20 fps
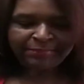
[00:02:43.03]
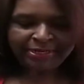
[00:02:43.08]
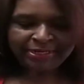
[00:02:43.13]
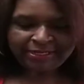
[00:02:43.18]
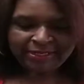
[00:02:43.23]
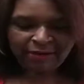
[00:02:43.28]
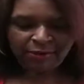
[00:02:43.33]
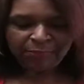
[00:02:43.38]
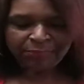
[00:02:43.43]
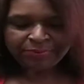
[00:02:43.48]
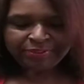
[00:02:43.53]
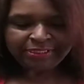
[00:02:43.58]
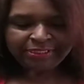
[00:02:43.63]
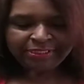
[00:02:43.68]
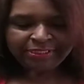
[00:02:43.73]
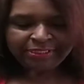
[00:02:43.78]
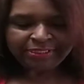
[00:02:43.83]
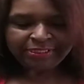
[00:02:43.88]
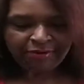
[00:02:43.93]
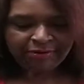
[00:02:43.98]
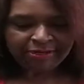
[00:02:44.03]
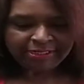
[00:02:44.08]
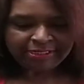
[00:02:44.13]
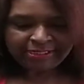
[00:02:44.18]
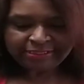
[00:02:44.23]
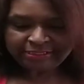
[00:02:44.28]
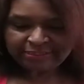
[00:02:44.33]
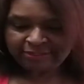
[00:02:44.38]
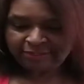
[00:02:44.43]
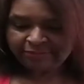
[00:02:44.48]
me open these, y'all, and
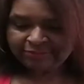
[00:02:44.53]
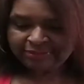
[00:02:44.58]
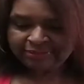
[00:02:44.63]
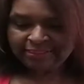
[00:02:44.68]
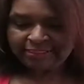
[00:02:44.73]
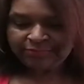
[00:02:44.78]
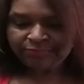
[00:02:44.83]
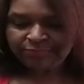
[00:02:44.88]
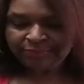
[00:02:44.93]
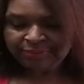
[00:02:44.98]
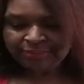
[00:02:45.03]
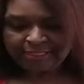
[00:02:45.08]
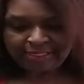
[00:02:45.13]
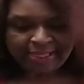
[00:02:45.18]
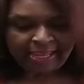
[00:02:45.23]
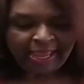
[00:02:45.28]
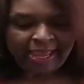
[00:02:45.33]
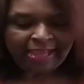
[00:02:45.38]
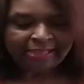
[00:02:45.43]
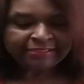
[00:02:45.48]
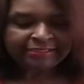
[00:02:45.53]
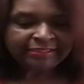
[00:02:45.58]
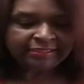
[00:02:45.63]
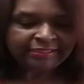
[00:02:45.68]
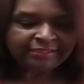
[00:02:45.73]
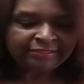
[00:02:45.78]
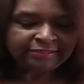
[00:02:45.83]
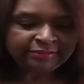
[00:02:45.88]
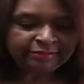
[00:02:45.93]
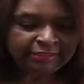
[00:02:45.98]
let y'all see what they
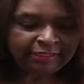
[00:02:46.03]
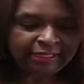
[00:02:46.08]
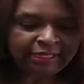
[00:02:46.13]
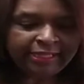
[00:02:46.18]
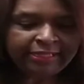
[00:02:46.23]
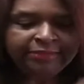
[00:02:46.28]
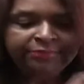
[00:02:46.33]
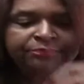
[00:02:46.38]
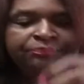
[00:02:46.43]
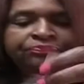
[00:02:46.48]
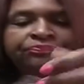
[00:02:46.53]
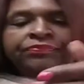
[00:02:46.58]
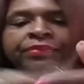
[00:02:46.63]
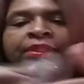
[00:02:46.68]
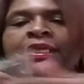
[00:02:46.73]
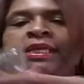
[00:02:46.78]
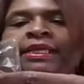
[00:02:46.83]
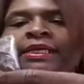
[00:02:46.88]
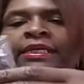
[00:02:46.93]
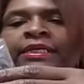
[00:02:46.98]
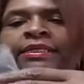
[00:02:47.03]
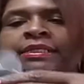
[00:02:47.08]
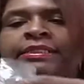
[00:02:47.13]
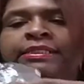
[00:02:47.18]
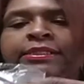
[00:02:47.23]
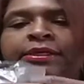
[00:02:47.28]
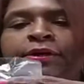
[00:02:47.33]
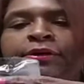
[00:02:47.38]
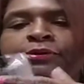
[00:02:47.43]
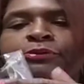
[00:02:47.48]
actually look like.
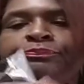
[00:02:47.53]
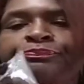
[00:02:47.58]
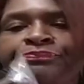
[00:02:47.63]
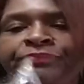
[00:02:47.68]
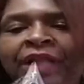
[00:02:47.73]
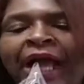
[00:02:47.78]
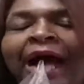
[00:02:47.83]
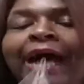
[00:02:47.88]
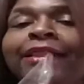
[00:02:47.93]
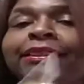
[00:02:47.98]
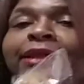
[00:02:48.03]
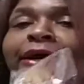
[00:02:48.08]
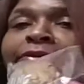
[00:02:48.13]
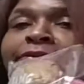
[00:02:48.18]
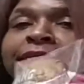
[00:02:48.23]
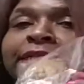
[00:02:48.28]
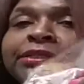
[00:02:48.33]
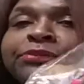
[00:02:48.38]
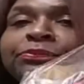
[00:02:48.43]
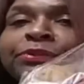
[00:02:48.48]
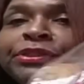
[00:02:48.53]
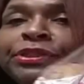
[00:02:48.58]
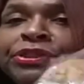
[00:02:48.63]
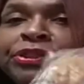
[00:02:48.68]
So I thought this was